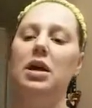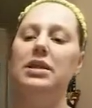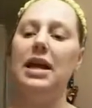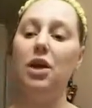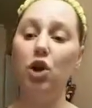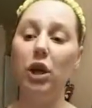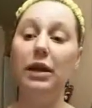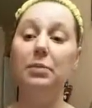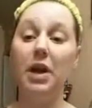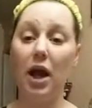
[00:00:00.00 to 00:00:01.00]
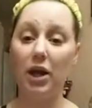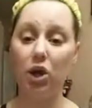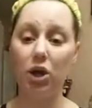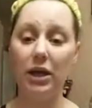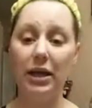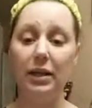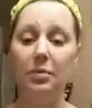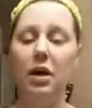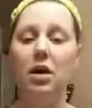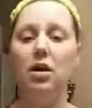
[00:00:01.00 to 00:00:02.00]
day cream, night
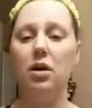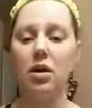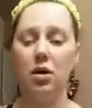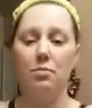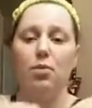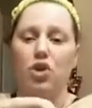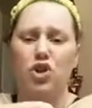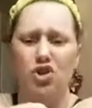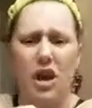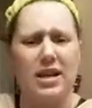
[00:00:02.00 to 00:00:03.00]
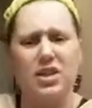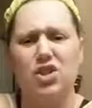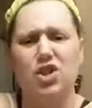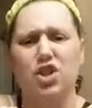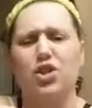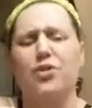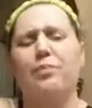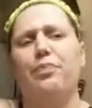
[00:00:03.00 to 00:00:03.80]
cream, moisturizer,